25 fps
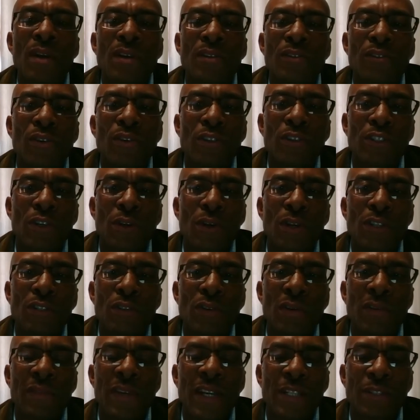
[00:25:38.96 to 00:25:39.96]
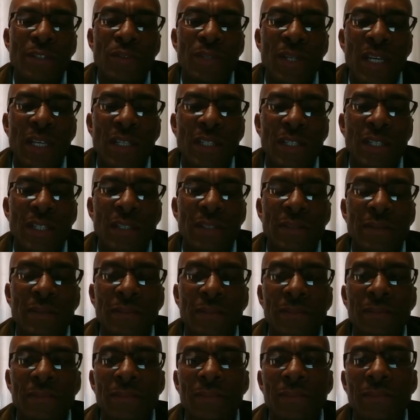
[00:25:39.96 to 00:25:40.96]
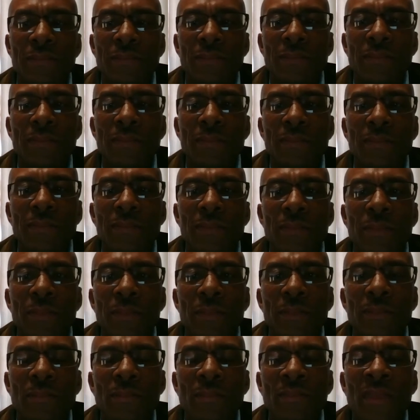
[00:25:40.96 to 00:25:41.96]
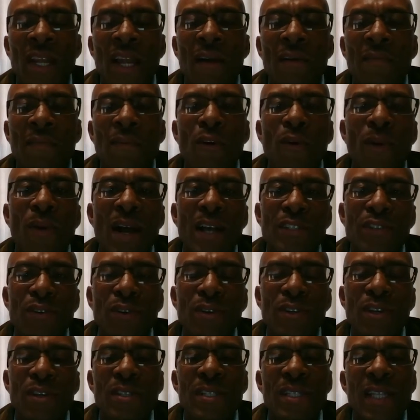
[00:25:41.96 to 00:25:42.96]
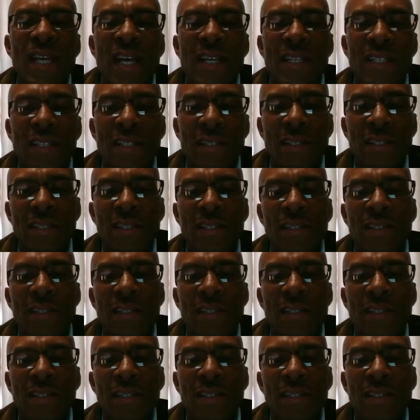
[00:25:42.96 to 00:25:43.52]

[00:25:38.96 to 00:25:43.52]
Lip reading: Sociology of Education. Focus on your studies.